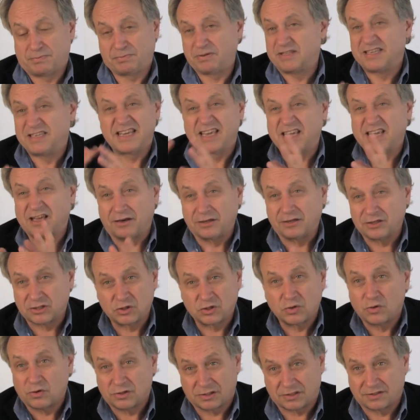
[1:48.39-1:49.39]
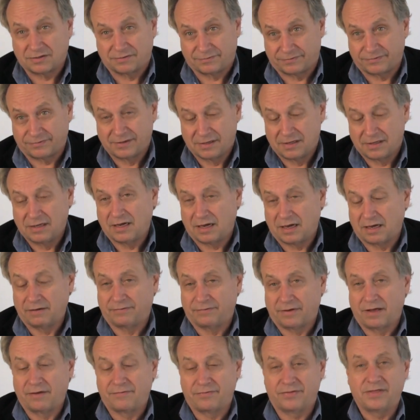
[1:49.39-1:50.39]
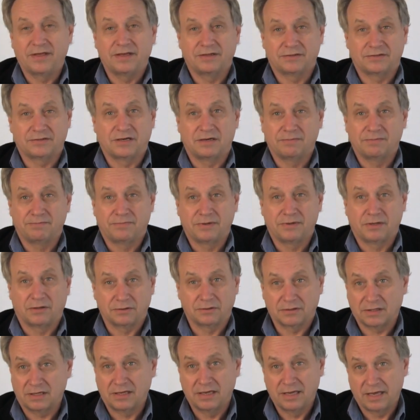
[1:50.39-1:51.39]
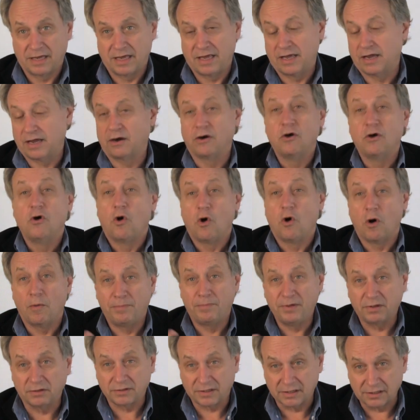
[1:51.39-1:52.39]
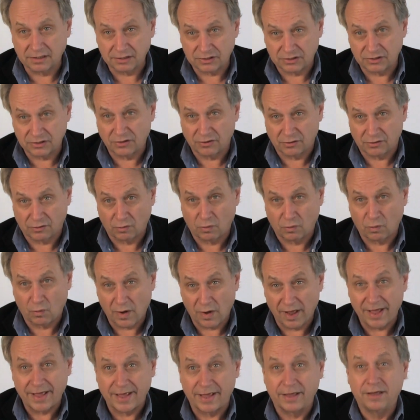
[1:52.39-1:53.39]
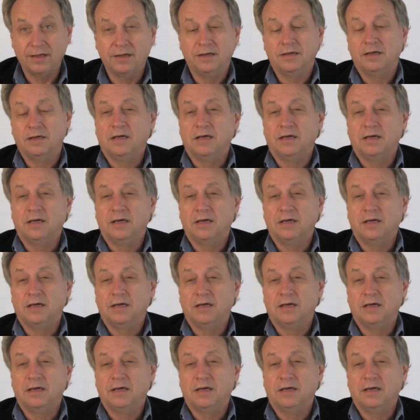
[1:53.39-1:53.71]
particular sorts of, of, of, things that are built here or built in a certain way.